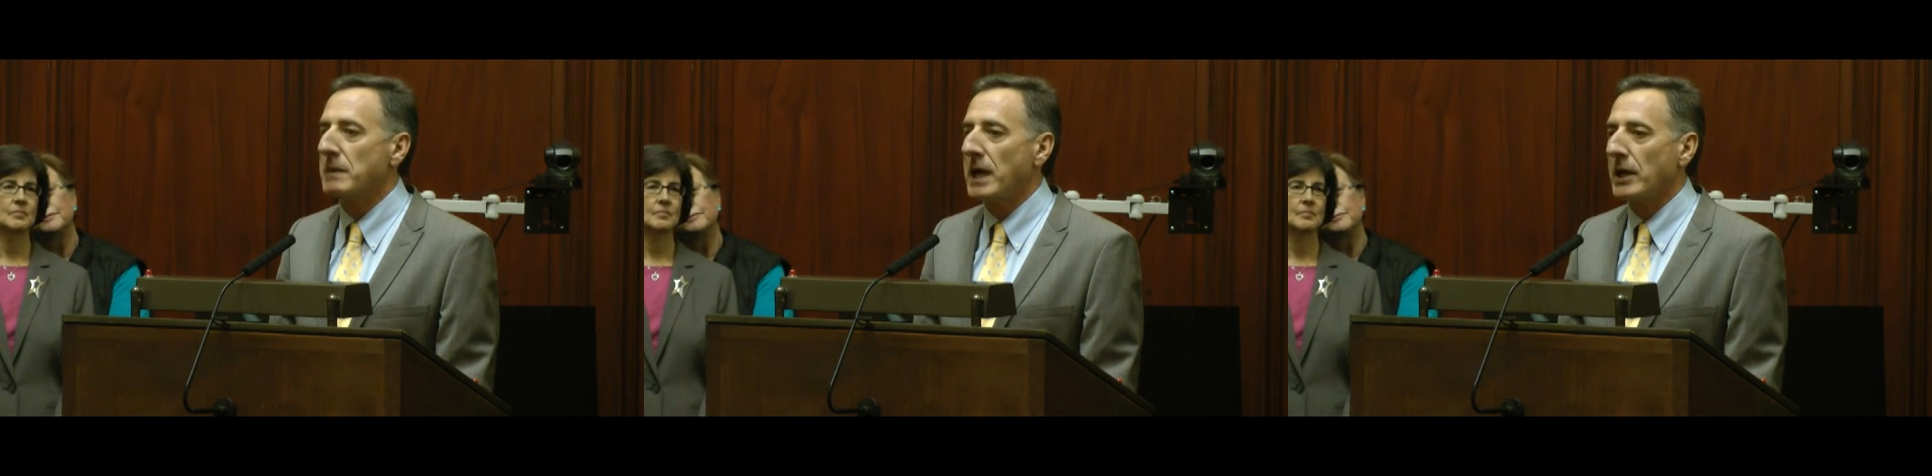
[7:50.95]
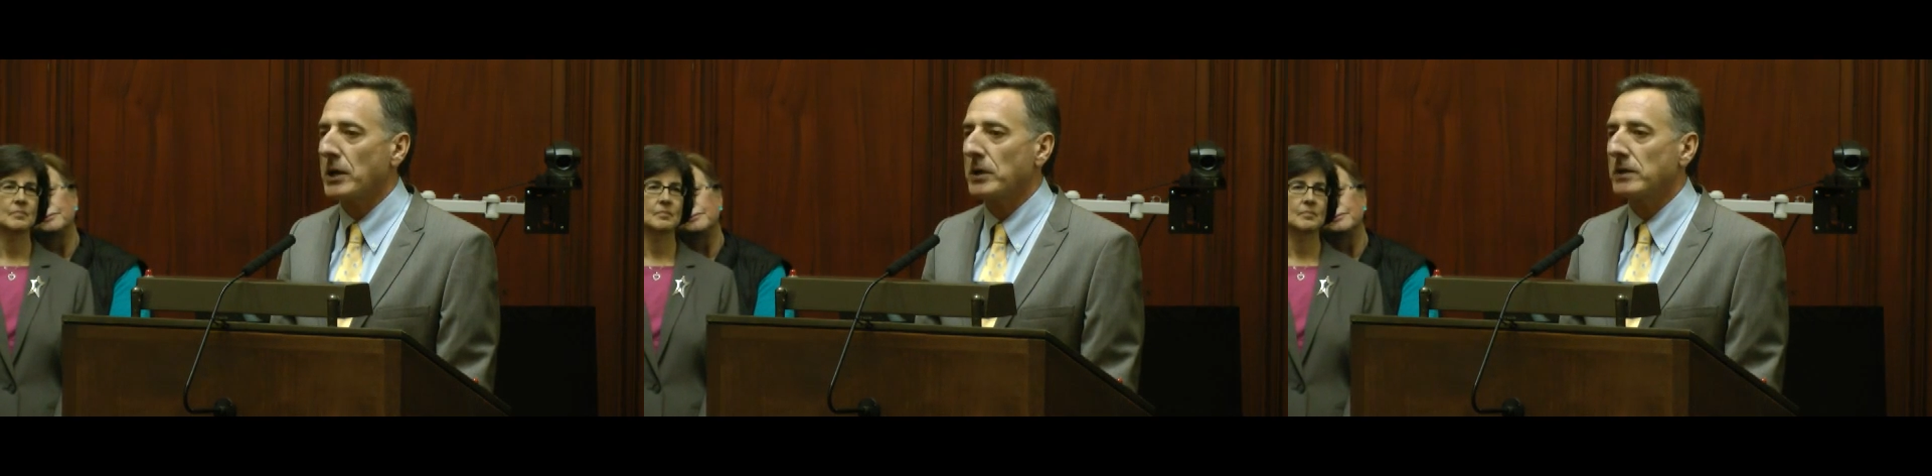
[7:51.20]

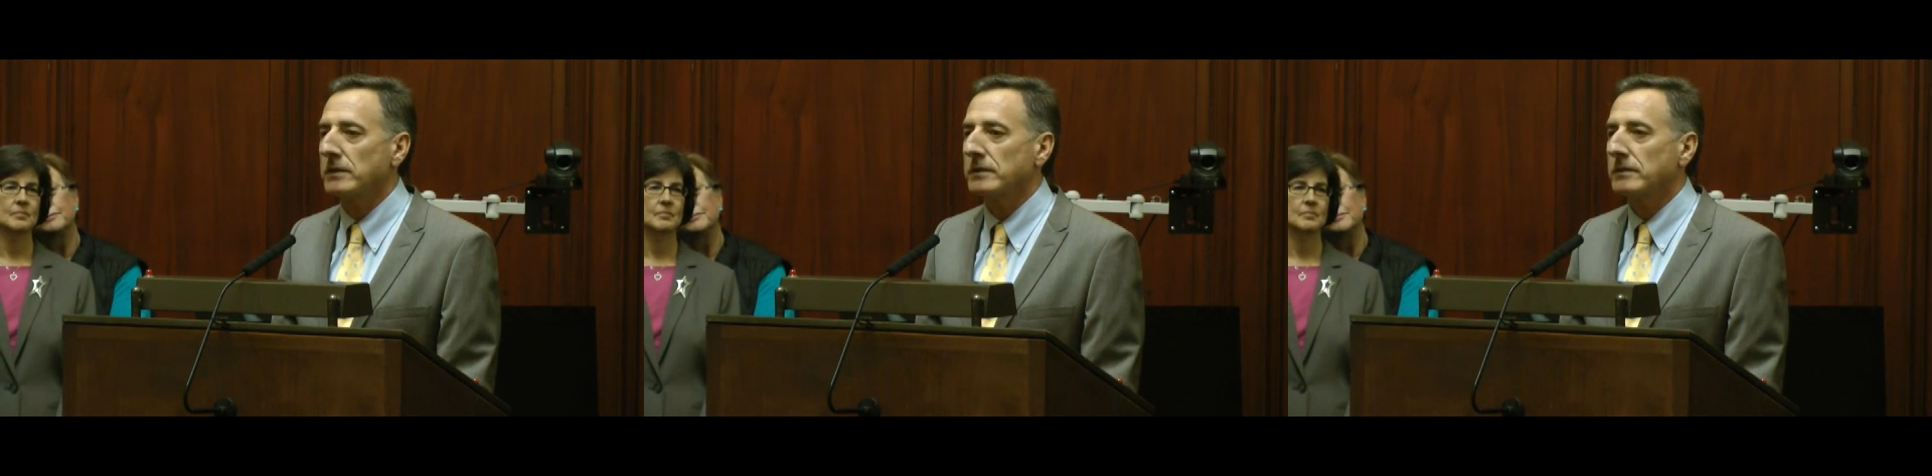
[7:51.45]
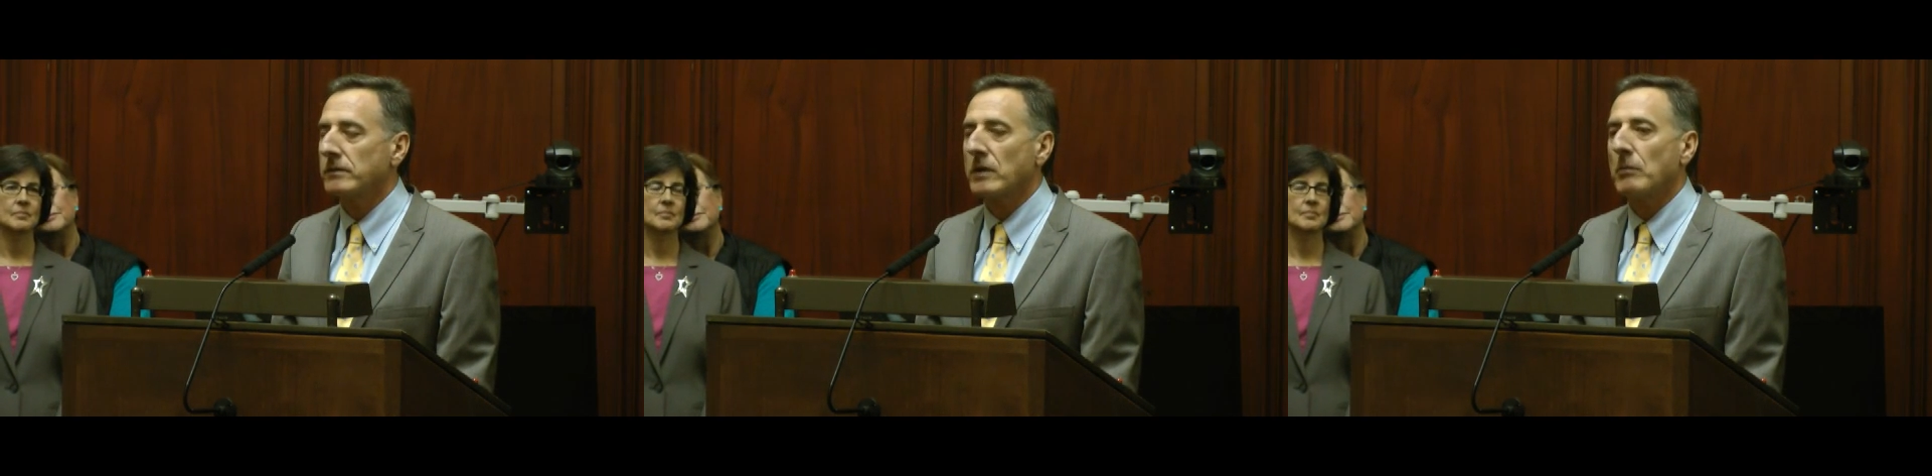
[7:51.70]
Baker
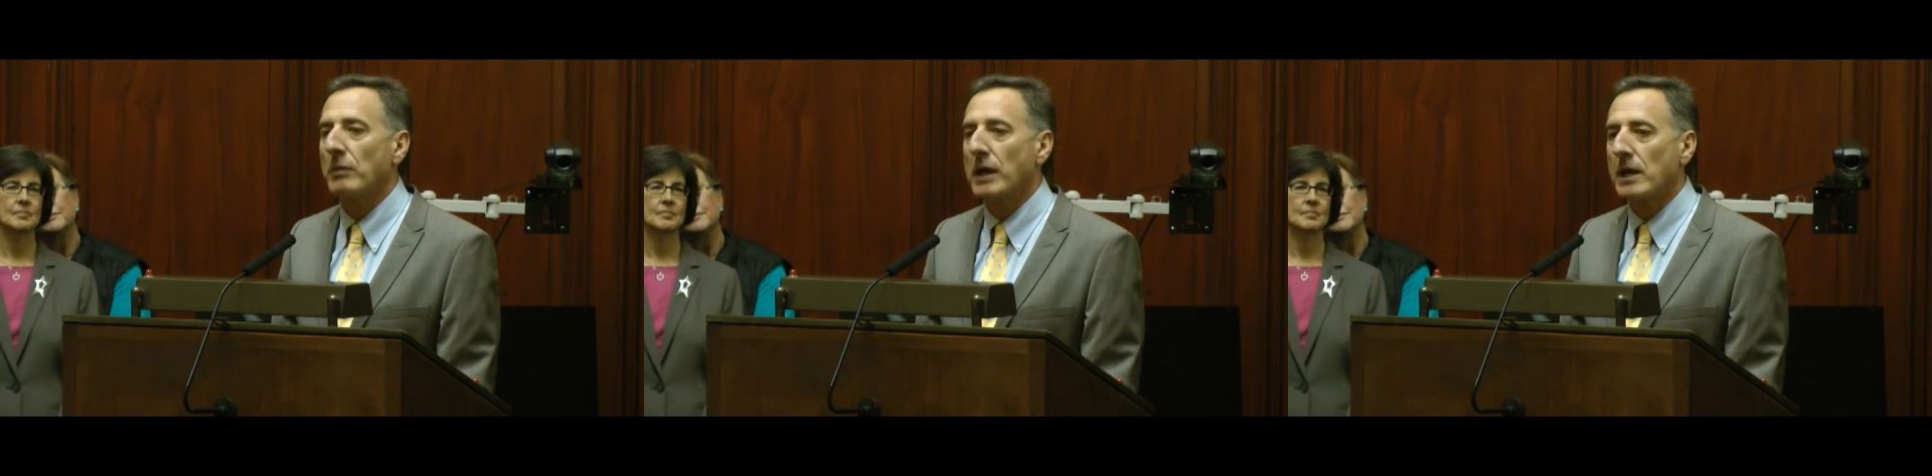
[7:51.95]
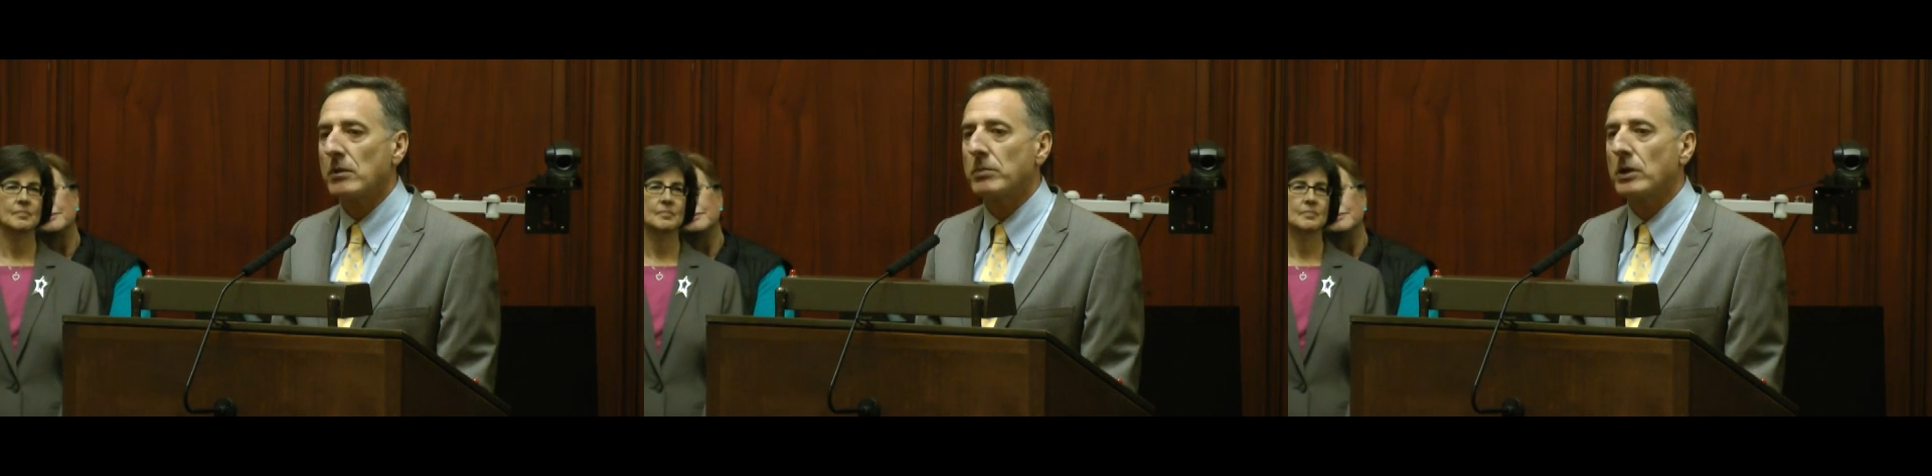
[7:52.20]
from
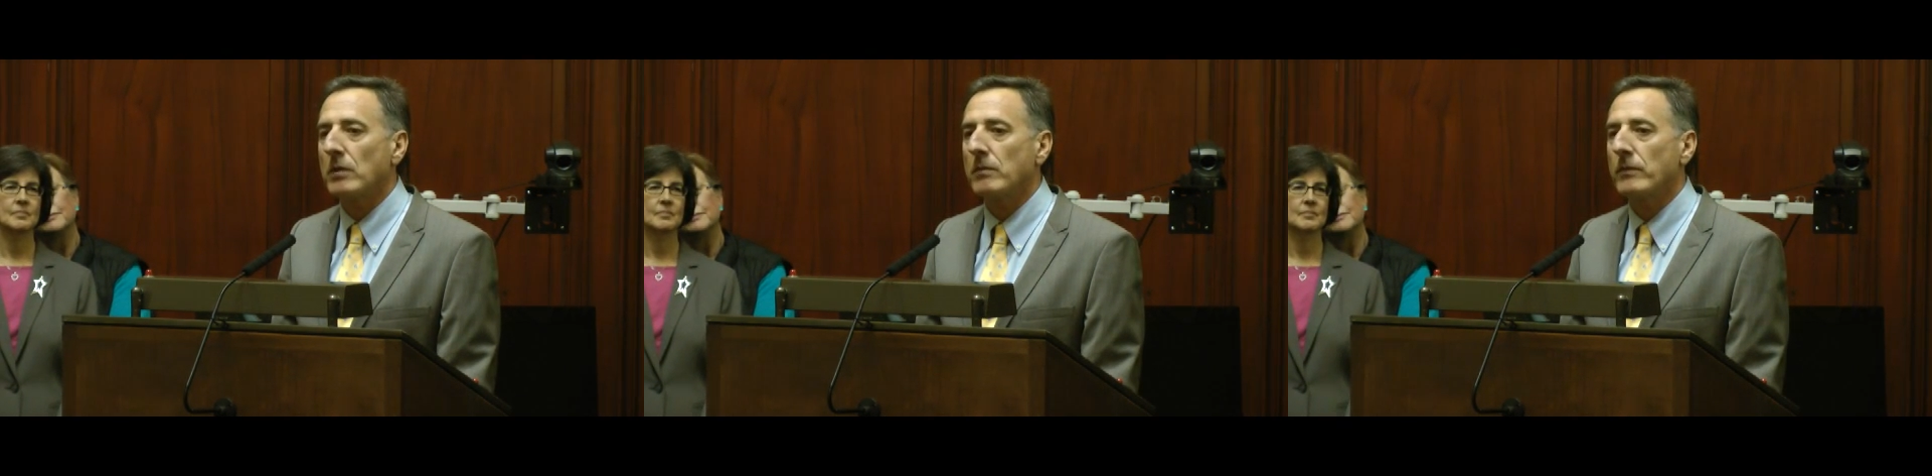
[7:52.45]
Brattleboro,